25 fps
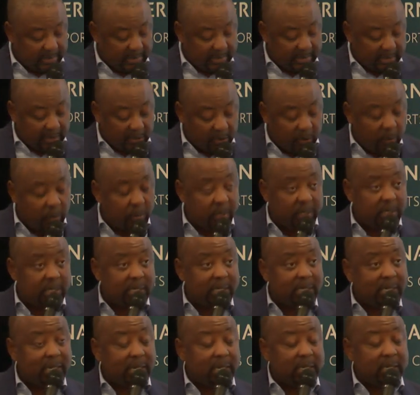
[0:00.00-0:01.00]

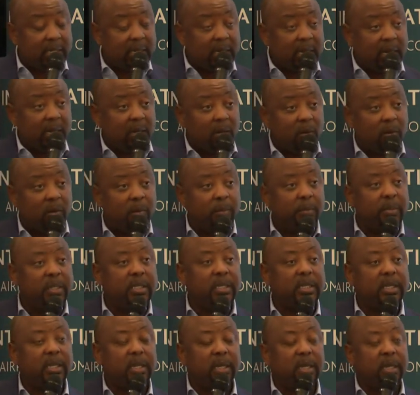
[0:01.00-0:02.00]
Security Technical
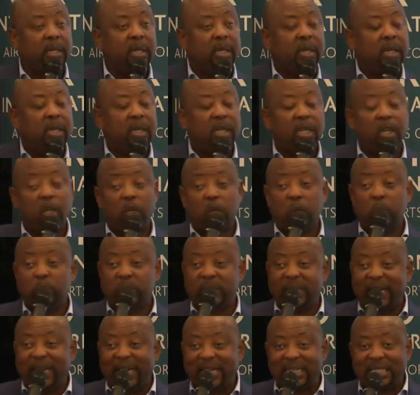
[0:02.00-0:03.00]
Committee
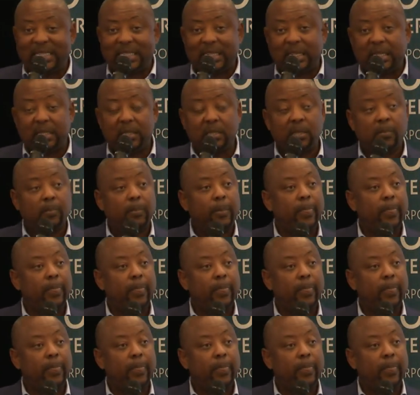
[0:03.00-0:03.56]
includes ACSA,